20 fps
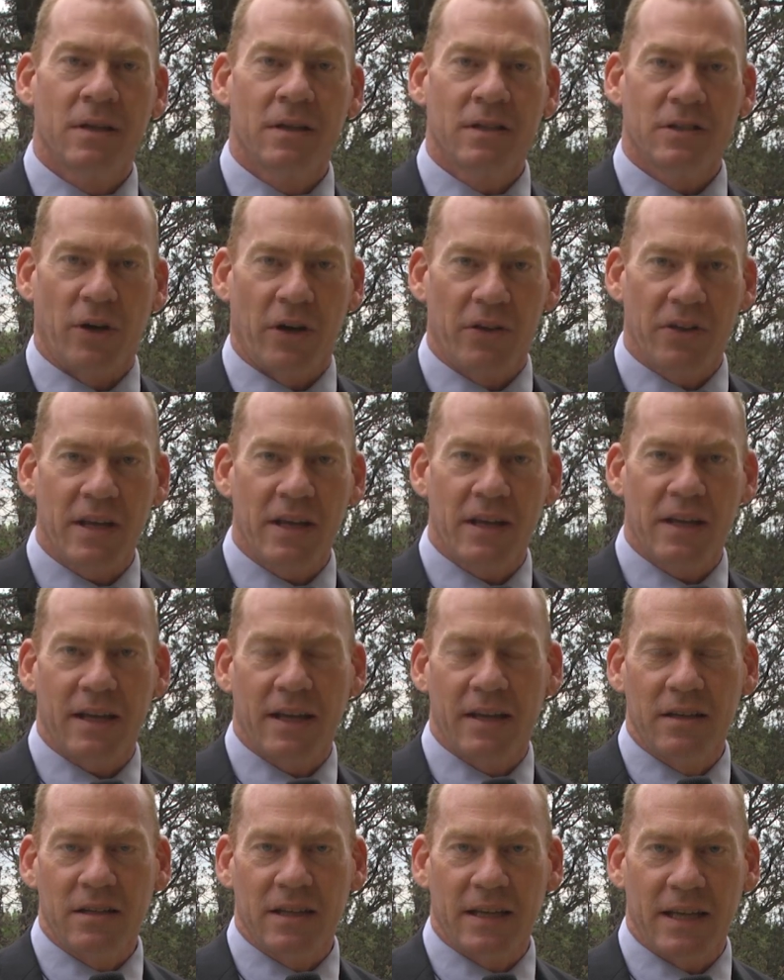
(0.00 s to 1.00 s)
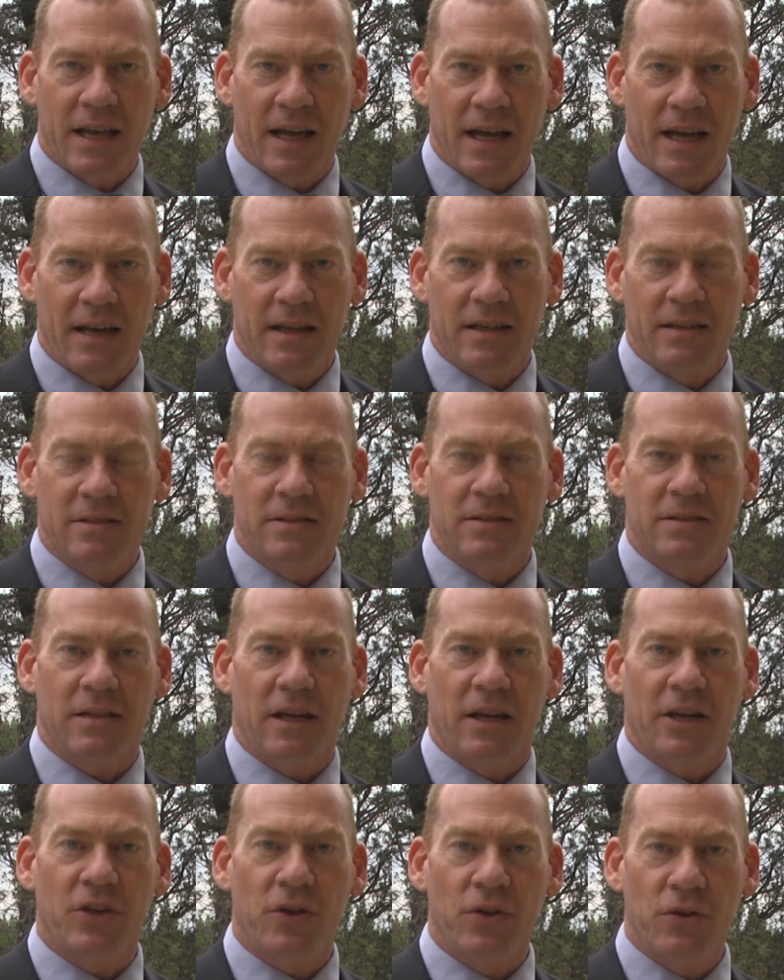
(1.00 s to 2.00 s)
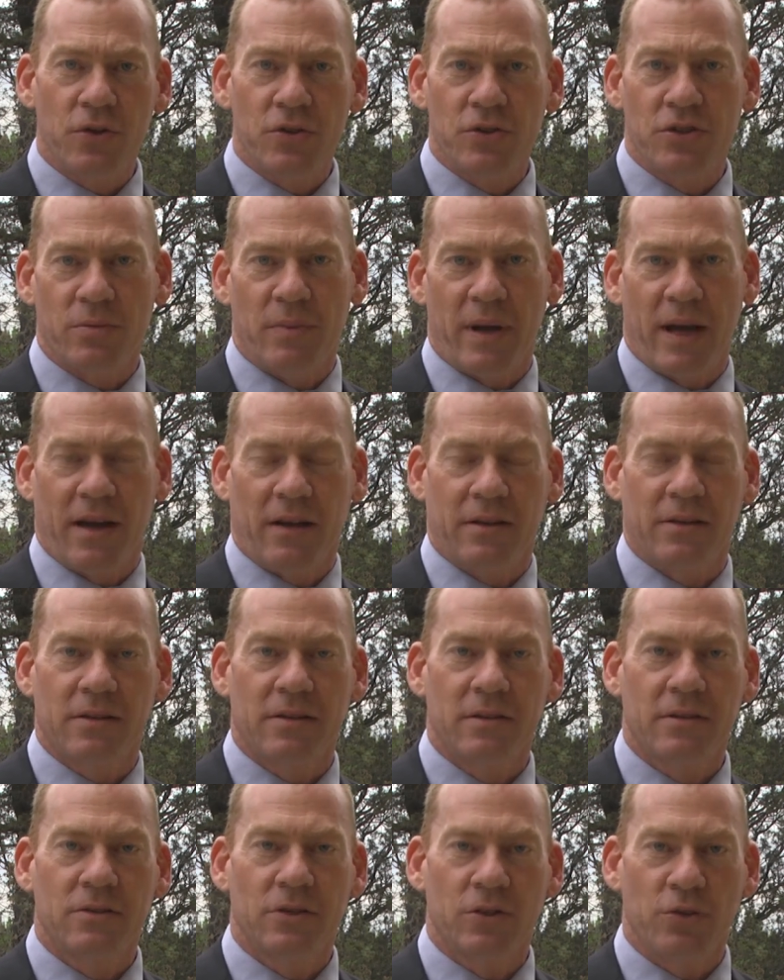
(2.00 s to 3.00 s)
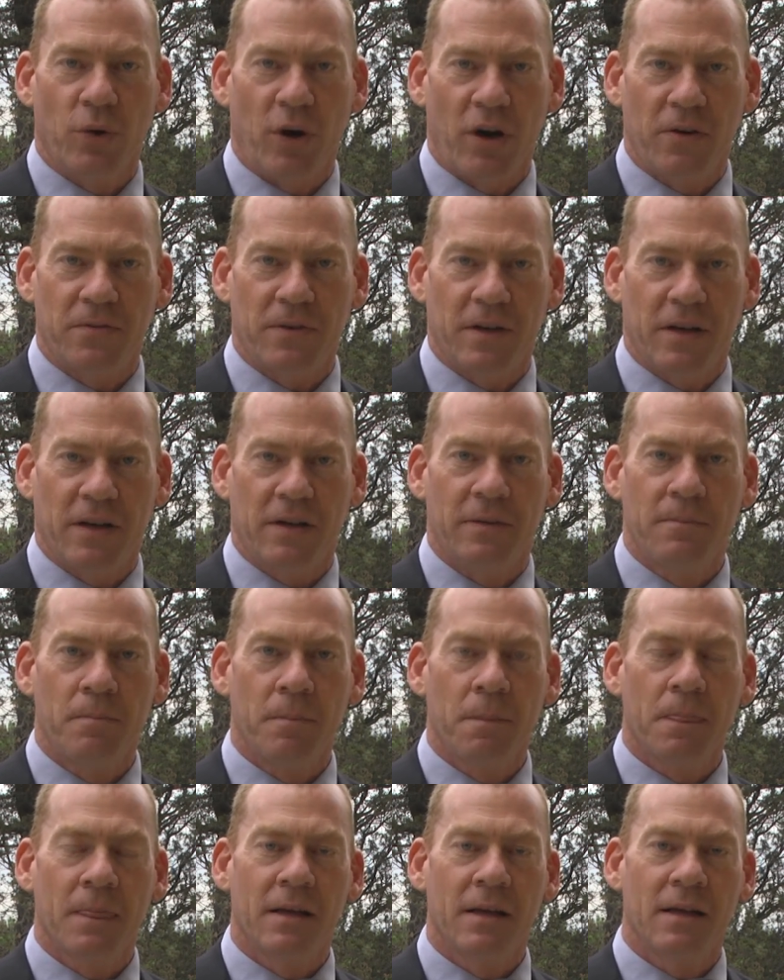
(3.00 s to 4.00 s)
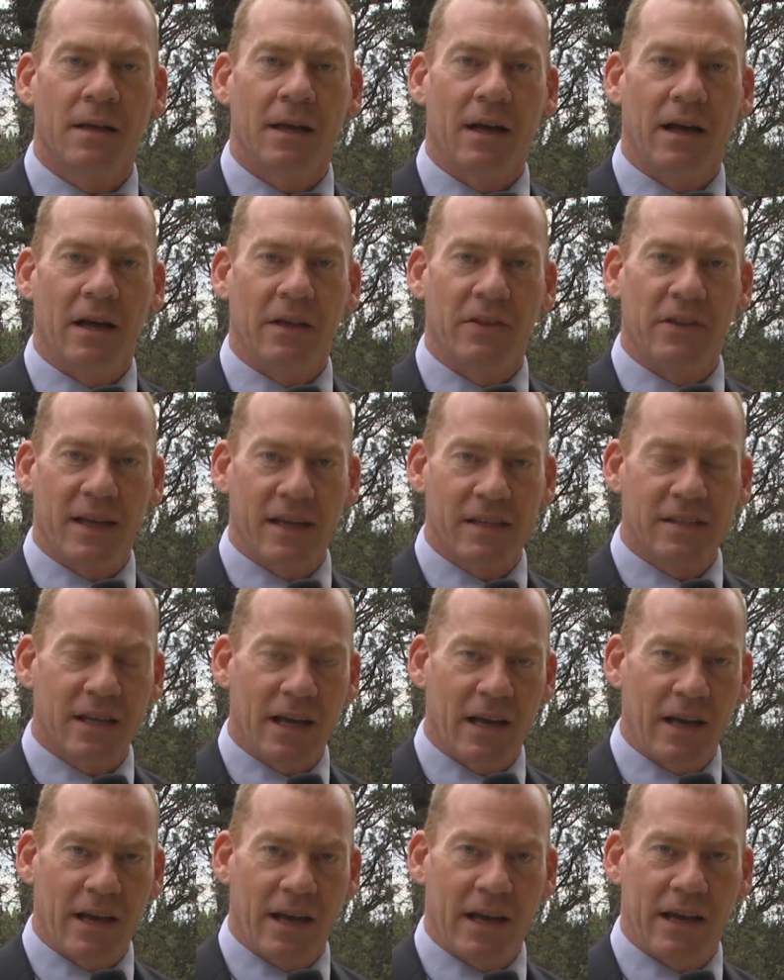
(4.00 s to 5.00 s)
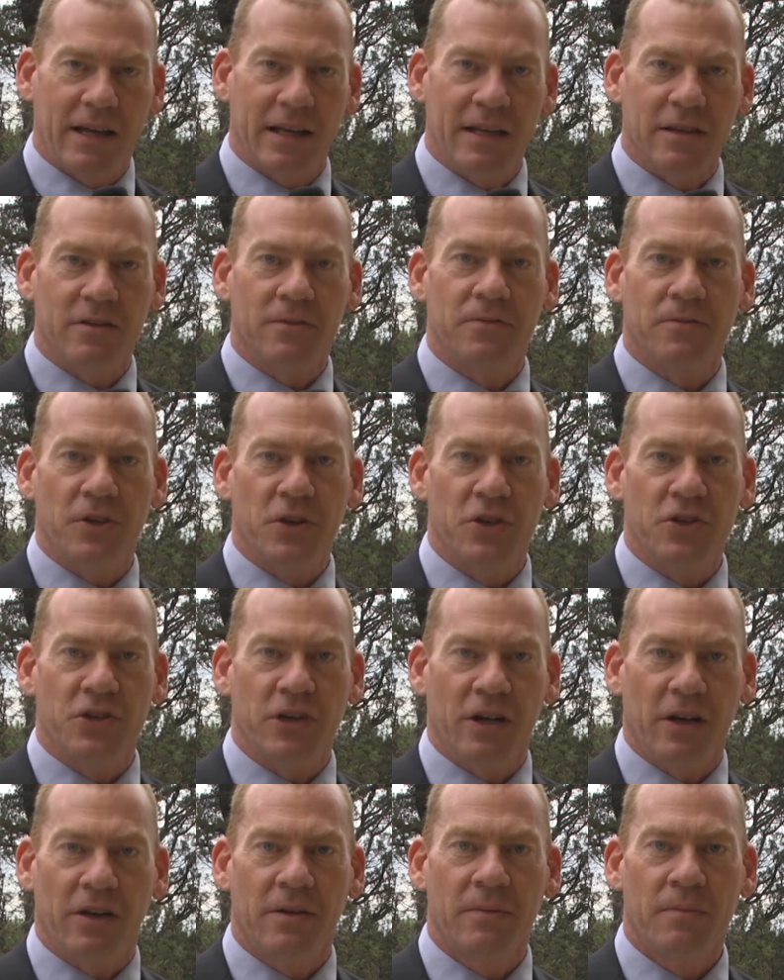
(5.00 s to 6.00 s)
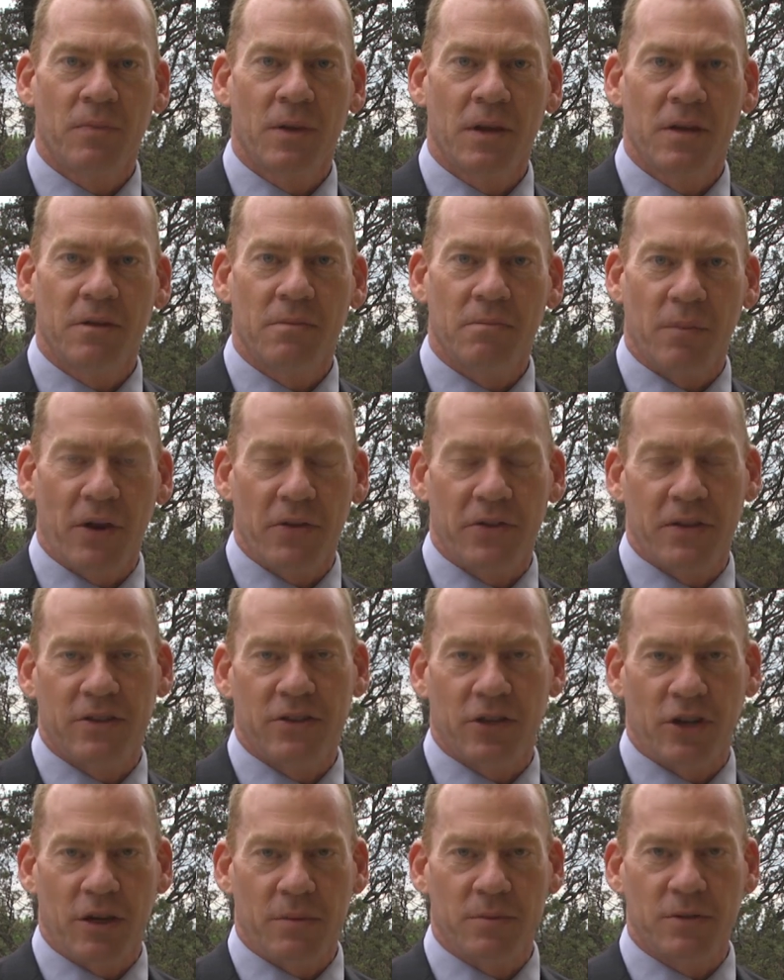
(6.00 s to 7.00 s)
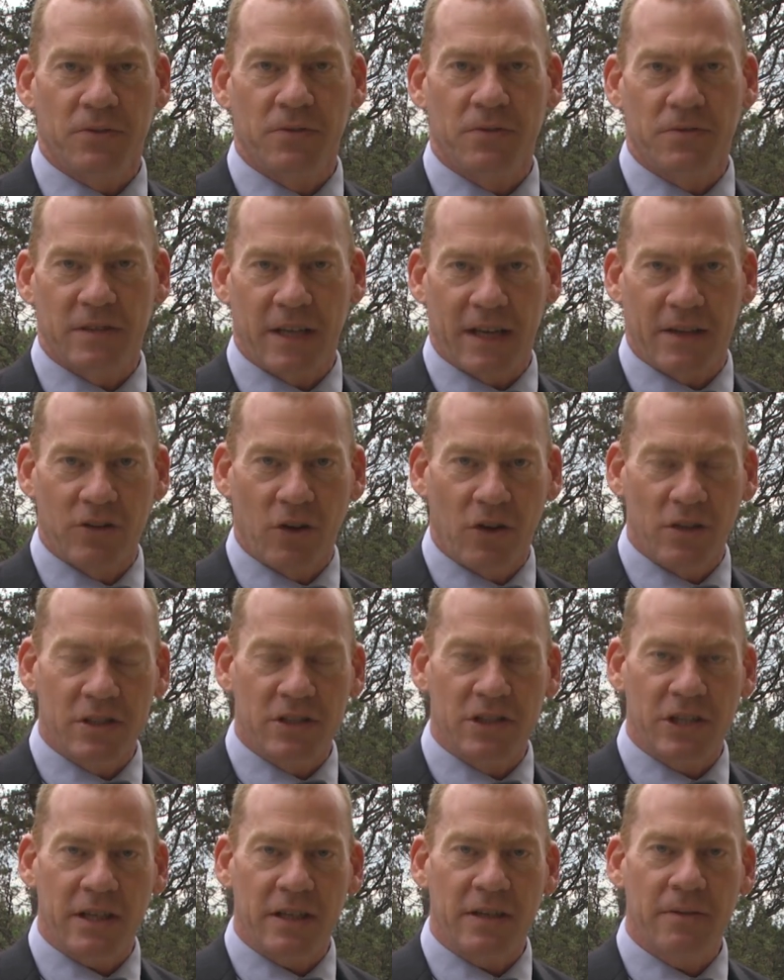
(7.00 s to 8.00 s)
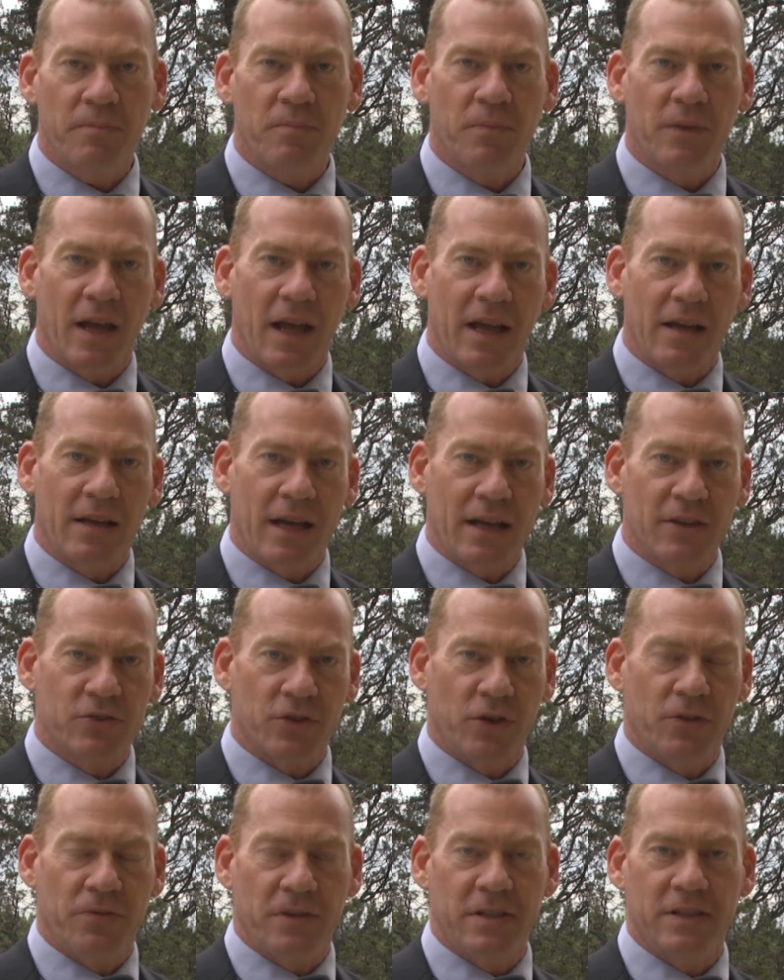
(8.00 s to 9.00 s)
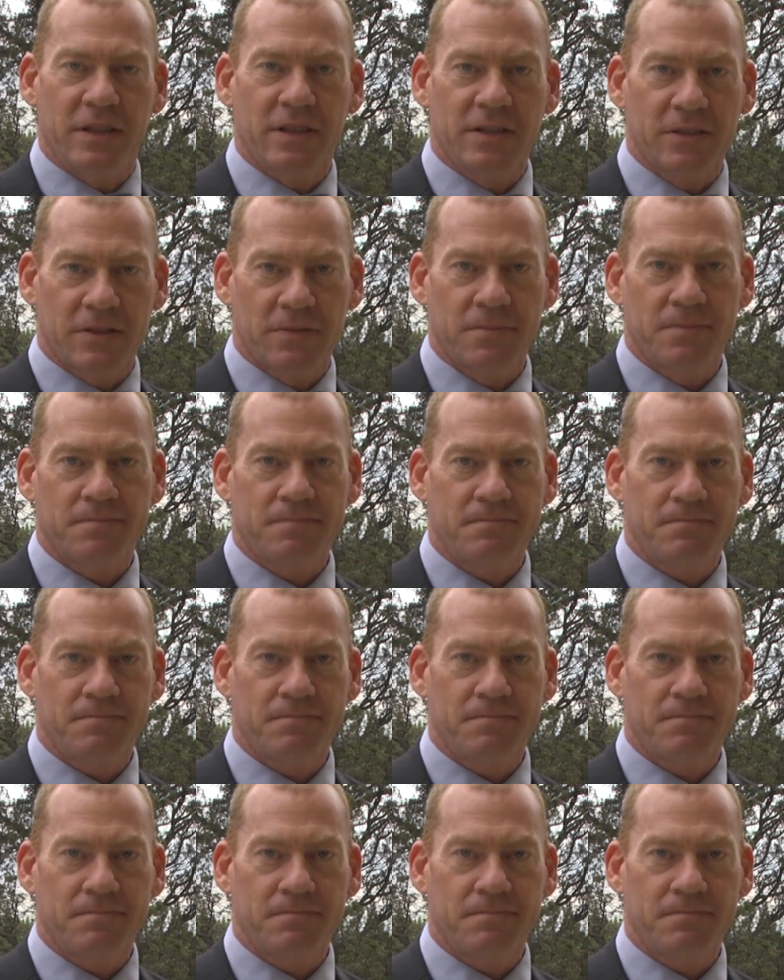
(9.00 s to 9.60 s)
So I think Italy has a huge amount to offer the SKA in the future, both in terms of technology and astrophysics.